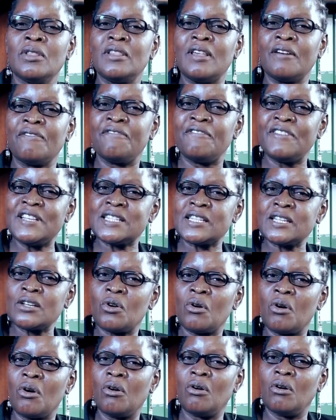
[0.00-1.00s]
the
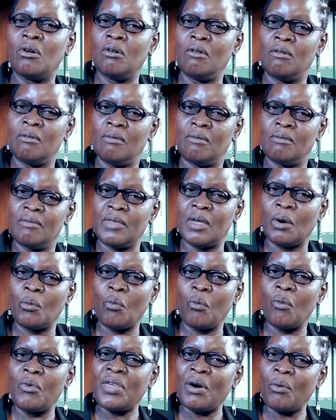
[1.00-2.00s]
physical,
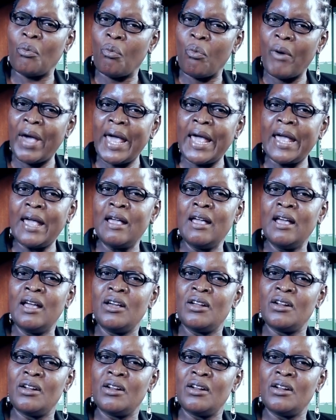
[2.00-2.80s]
the way